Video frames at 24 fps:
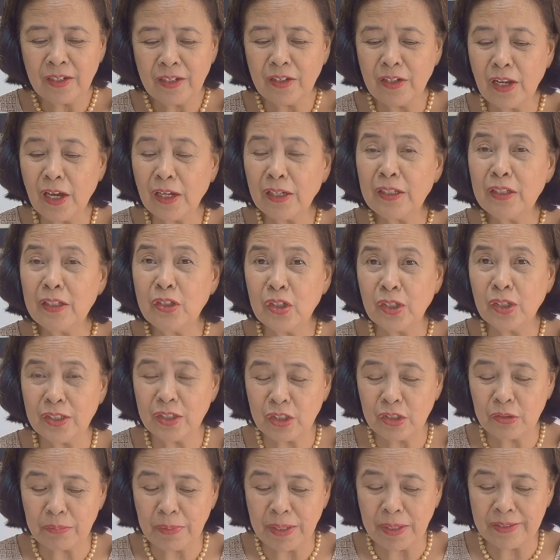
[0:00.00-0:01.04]

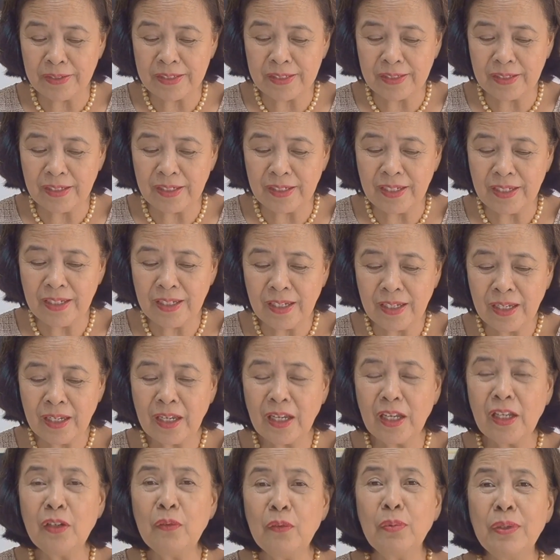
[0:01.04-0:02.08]
non-judgmentally,
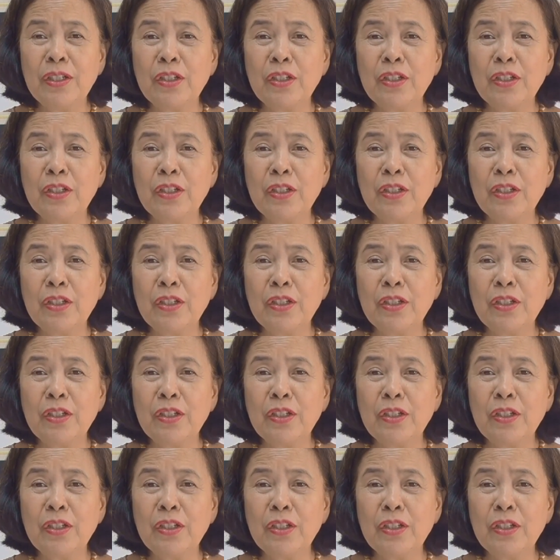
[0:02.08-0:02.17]
and